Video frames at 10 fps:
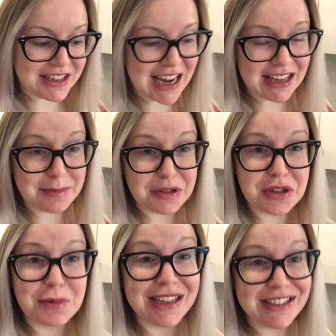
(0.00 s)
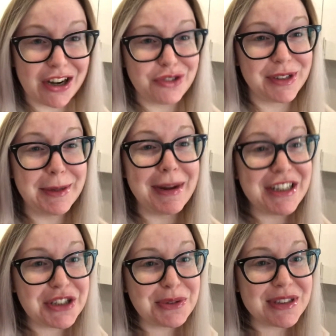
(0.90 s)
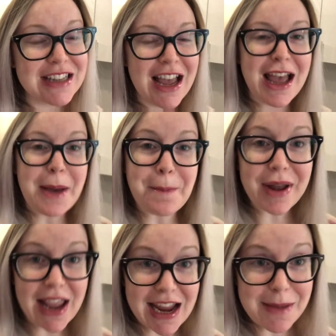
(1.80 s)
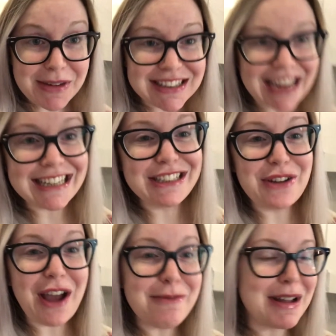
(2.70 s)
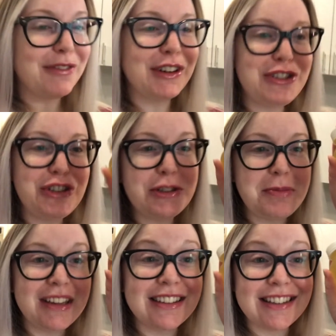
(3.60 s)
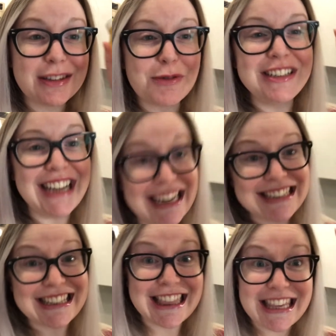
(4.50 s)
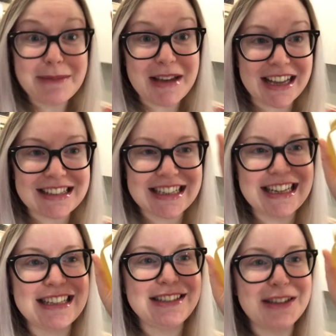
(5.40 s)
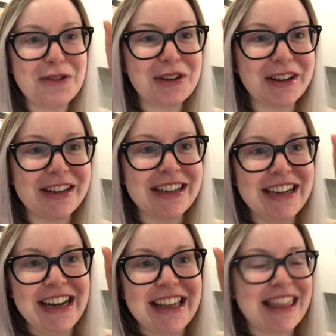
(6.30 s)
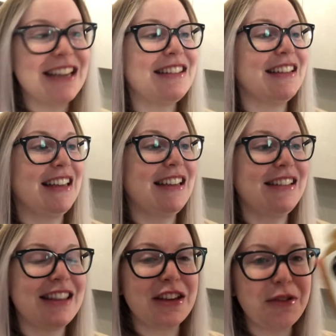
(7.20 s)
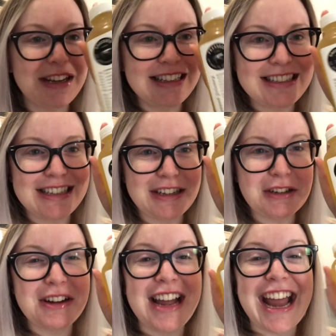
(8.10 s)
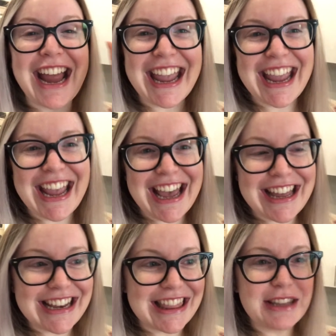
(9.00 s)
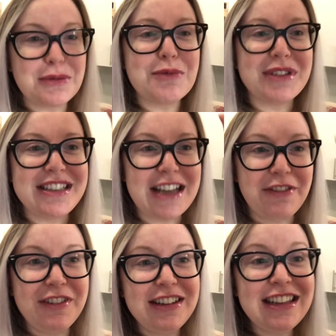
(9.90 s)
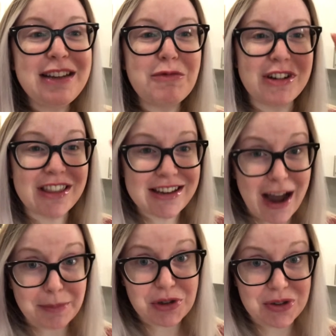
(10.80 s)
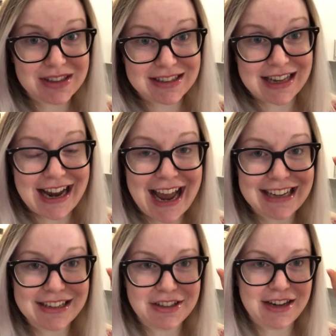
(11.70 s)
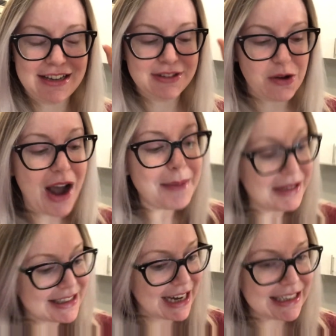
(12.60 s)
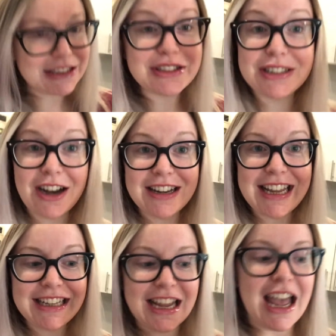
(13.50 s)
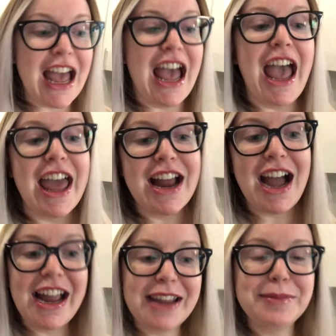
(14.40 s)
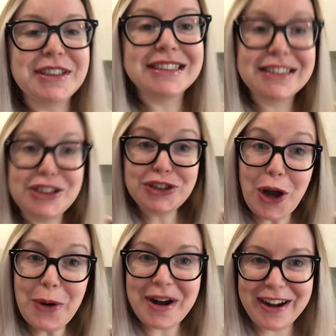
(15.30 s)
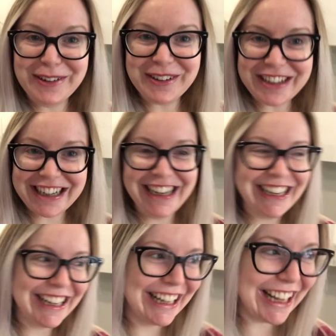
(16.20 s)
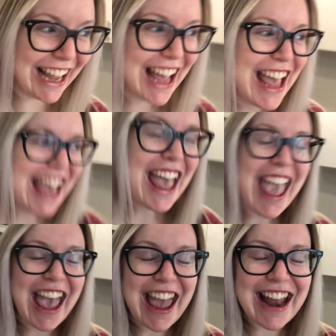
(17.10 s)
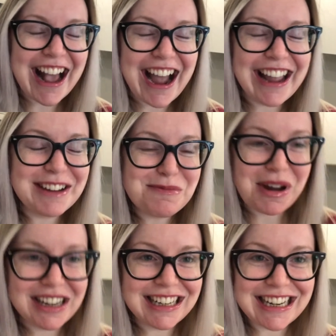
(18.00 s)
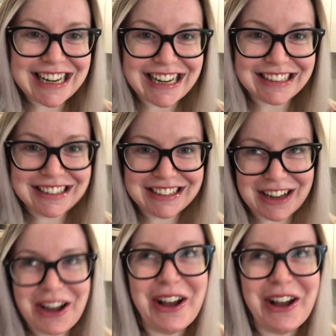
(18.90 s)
the day, especially when I start drinking my juice. But I am excited to have my first juice because this one tastes the best. It is so good. This is the greens too, and this one was definitely one of the top juices that I had yesterday. So I'm excited to start in, and I am just so hungry and I'm ready to eat. So